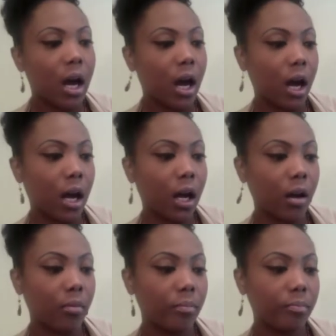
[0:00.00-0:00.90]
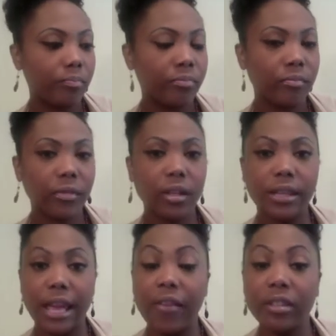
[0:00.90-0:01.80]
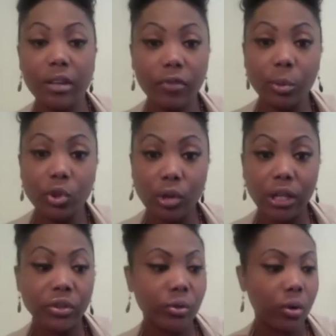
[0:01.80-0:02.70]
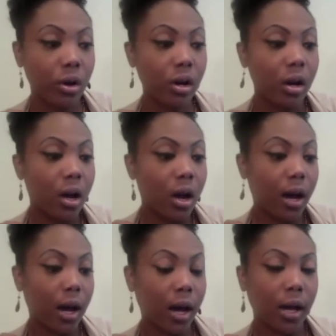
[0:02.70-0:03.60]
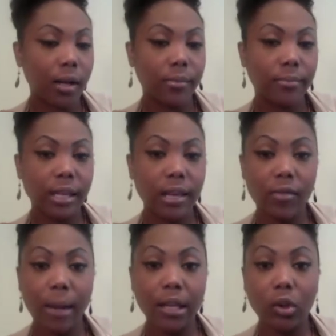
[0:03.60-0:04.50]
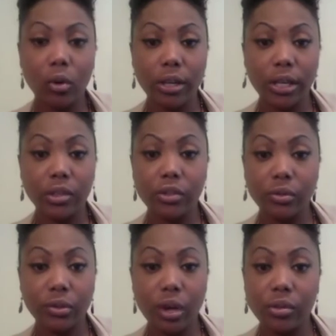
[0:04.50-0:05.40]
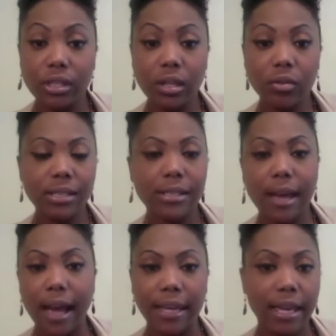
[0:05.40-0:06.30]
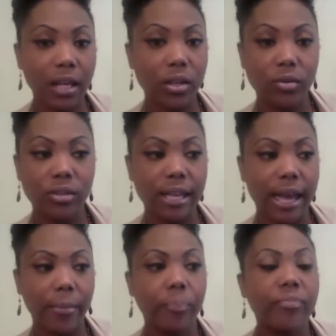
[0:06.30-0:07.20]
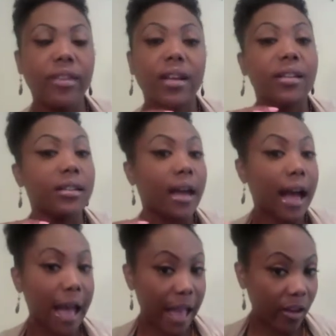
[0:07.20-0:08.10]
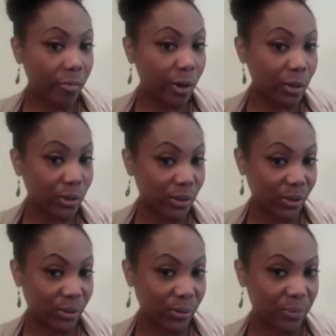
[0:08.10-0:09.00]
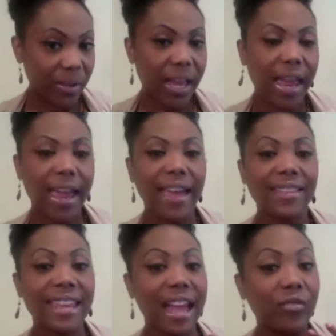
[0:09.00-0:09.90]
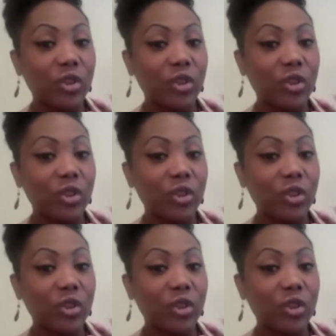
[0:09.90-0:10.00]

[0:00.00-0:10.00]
um, everything from the drugstore, um, even my L'Oreal Studio Secrets. I can't use that. I have been on YouTube, and they have